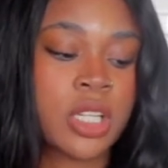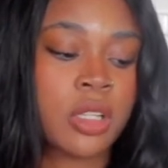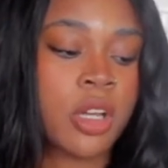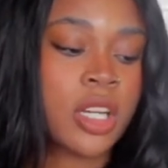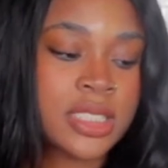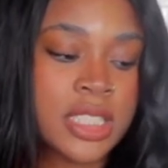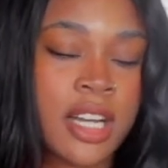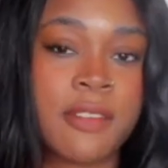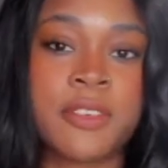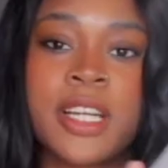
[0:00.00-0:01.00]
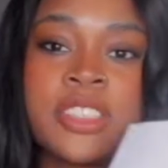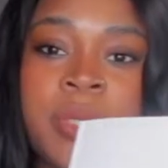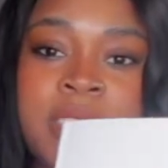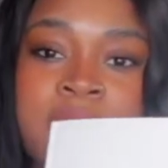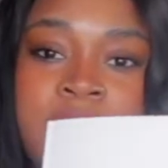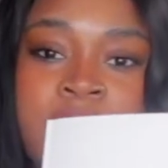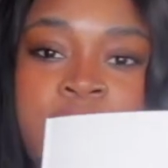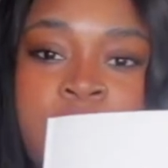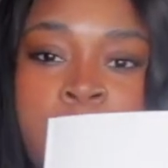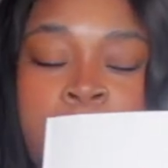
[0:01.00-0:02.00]
a glossy cover as you can see
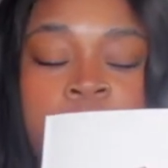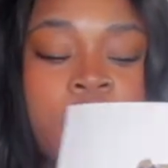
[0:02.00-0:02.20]
it's super